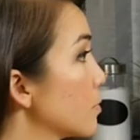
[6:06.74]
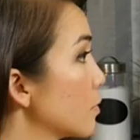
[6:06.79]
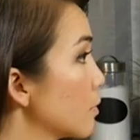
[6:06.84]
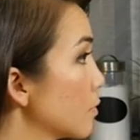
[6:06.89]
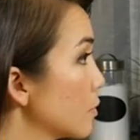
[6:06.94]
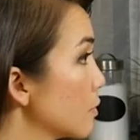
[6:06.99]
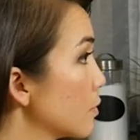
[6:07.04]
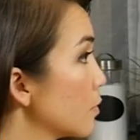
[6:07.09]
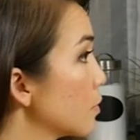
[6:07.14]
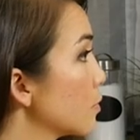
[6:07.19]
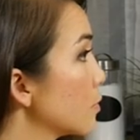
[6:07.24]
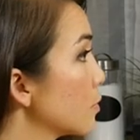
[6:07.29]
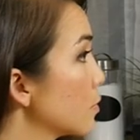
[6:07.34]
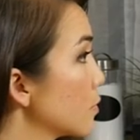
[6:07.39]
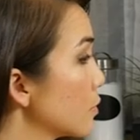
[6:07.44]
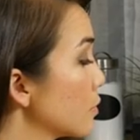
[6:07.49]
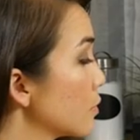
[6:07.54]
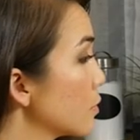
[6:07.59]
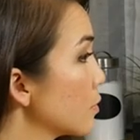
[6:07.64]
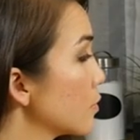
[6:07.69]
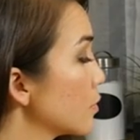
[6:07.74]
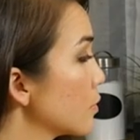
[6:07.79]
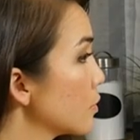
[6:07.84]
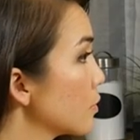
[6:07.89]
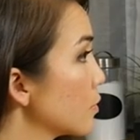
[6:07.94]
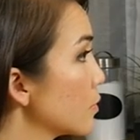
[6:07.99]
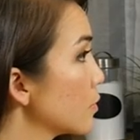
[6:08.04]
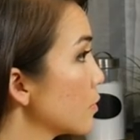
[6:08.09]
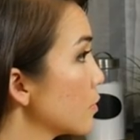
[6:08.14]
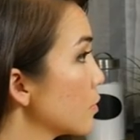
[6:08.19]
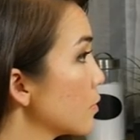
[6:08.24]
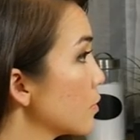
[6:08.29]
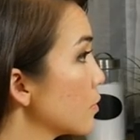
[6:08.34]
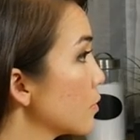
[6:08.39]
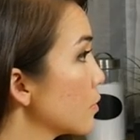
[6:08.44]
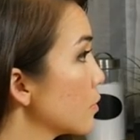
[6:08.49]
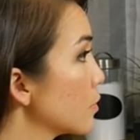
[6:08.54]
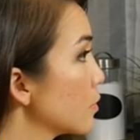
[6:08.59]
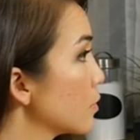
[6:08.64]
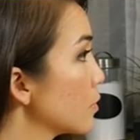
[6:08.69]

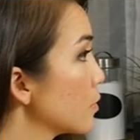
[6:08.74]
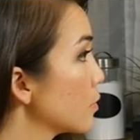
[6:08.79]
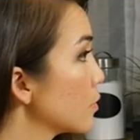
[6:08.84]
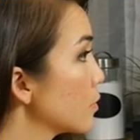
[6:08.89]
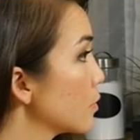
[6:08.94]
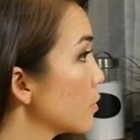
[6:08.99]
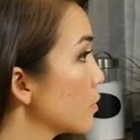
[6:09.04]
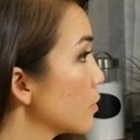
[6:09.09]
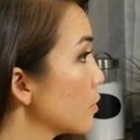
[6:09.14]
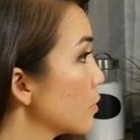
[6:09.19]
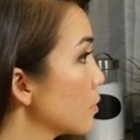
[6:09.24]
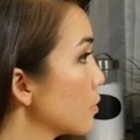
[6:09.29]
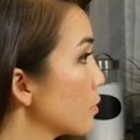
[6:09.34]
No words are spoken by the person on screen.